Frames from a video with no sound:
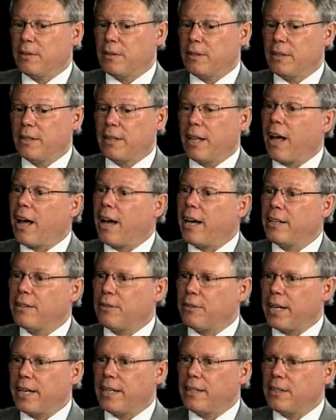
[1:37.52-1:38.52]
9
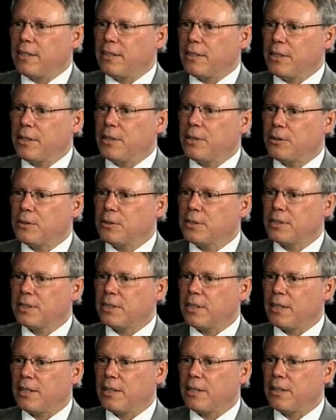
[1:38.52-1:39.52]
or 8 years,
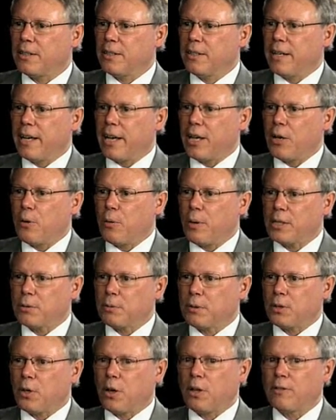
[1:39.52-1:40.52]
AUS
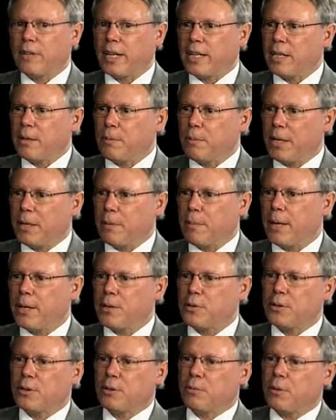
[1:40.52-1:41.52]
was already being
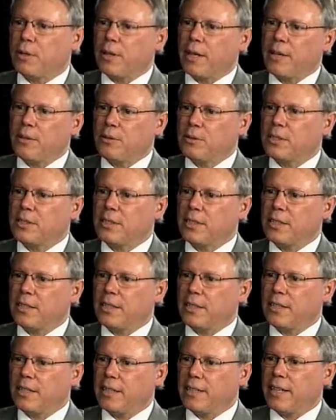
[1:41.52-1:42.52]
mentioned with
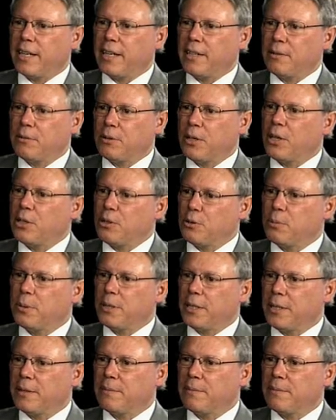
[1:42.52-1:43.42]
AUC and AUB.